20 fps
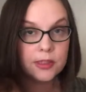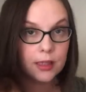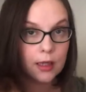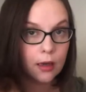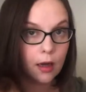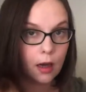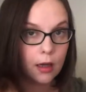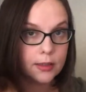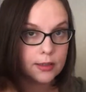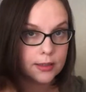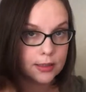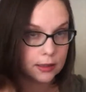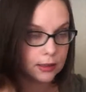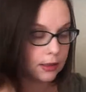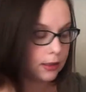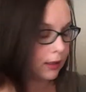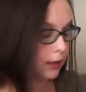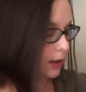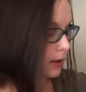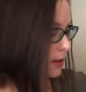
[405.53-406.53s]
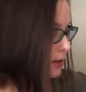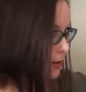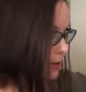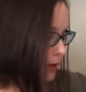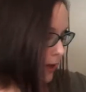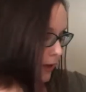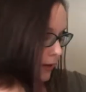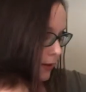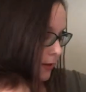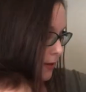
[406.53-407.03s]
they got Slinkies,
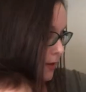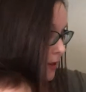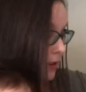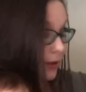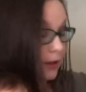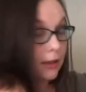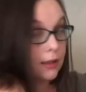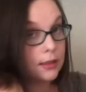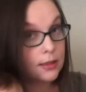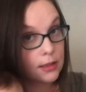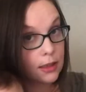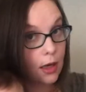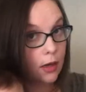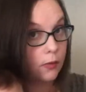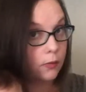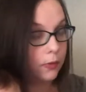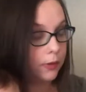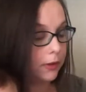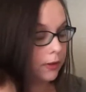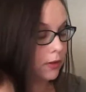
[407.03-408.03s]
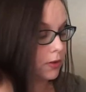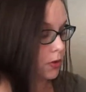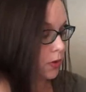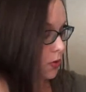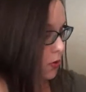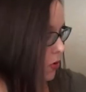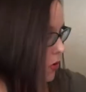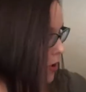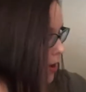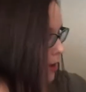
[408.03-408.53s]
and the Slinkies got really
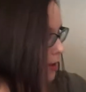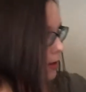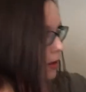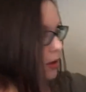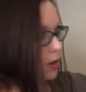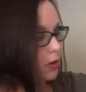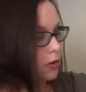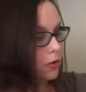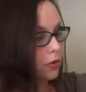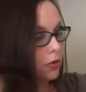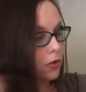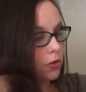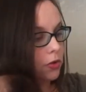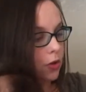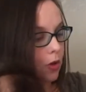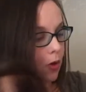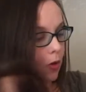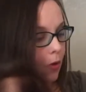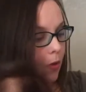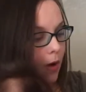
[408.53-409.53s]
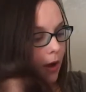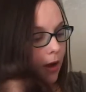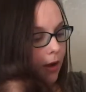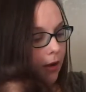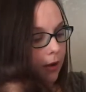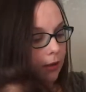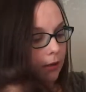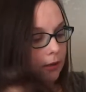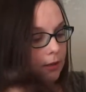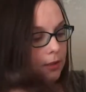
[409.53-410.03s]
destroyed. So
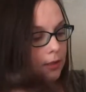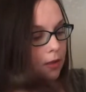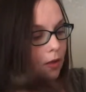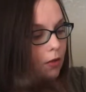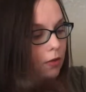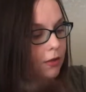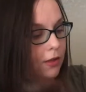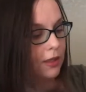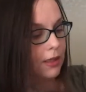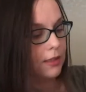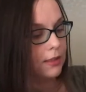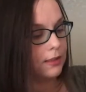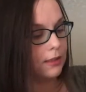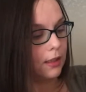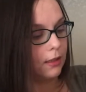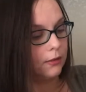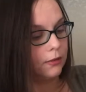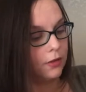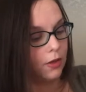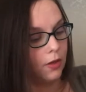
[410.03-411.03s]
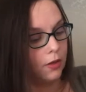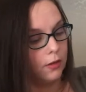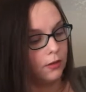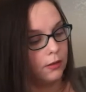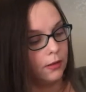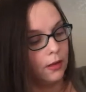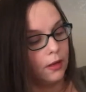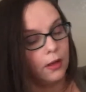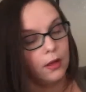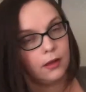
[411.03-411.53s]
I saw these and thought
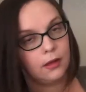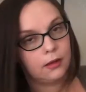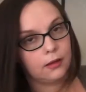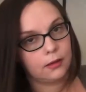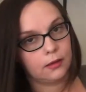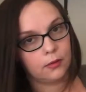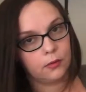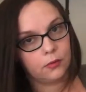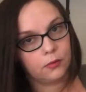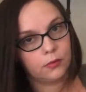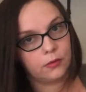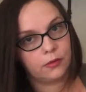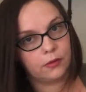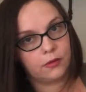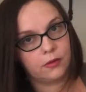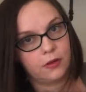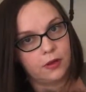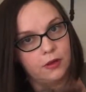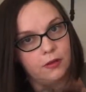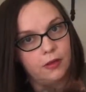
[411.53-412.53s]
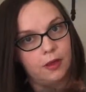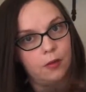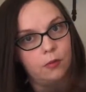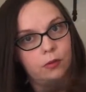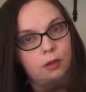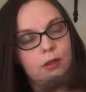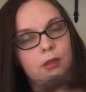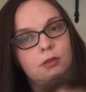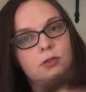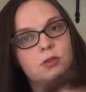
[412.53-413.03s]
that they
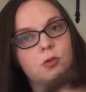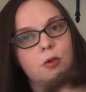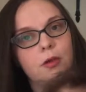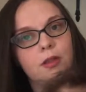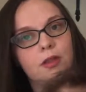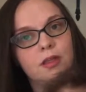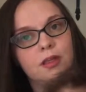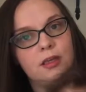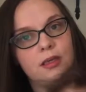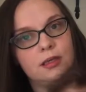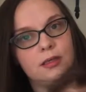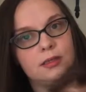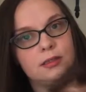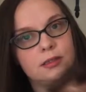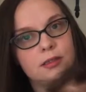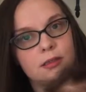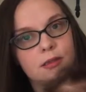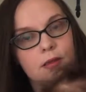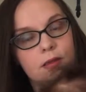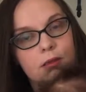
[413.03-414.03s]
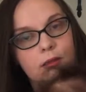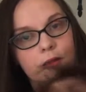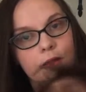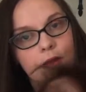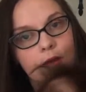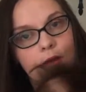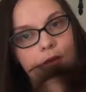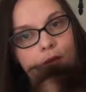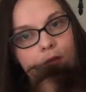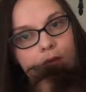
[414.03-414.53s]
would enjoy these.
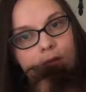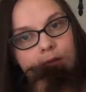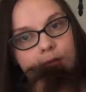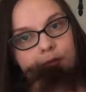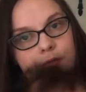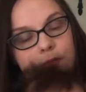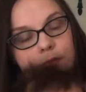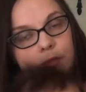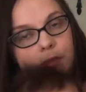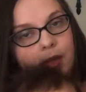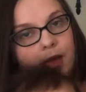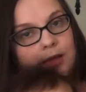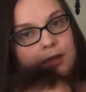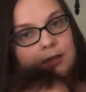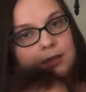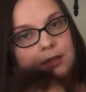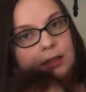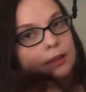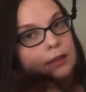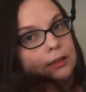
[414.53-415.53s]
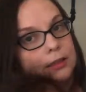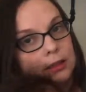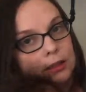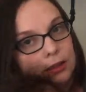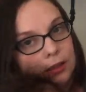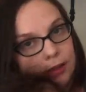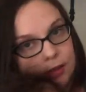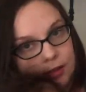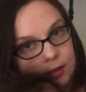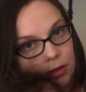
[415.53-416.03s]
They are plastic
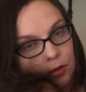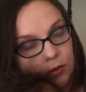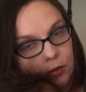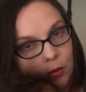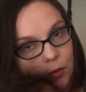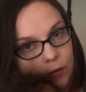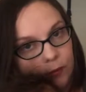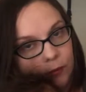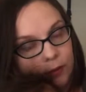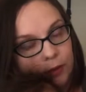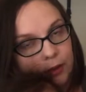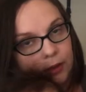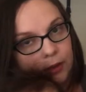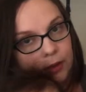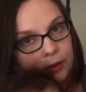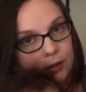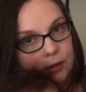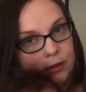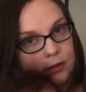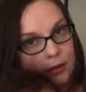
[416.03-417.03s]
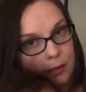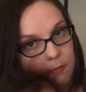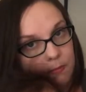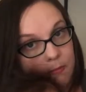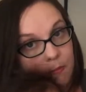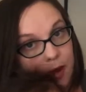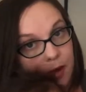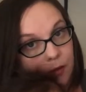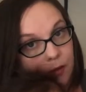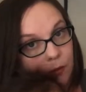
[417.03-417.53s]
Slinkies, although I really like the
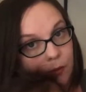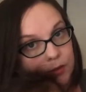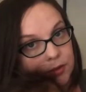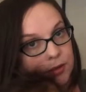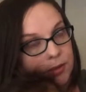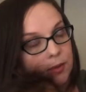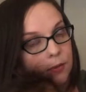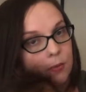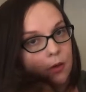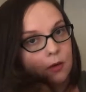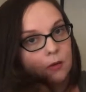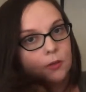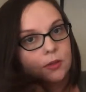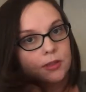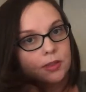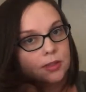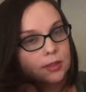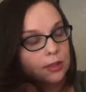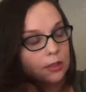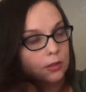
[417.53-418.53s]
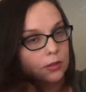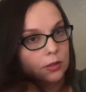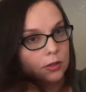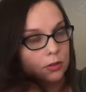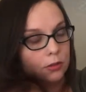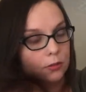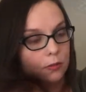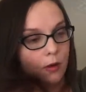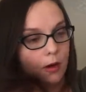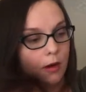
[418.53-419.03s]
metal ones. The metal ones tend
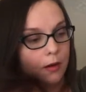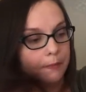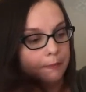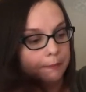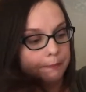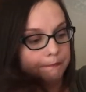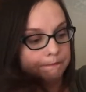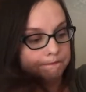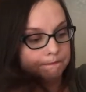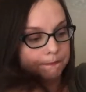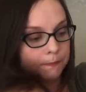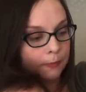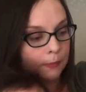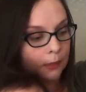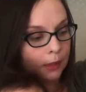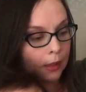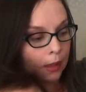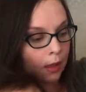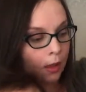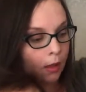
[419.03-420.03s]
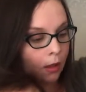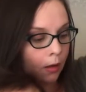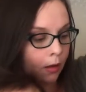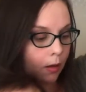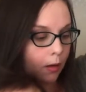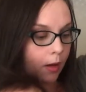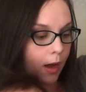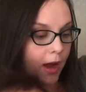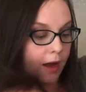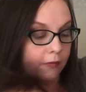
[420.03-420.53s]
to
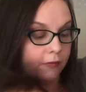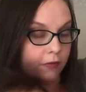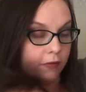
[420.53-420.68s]
have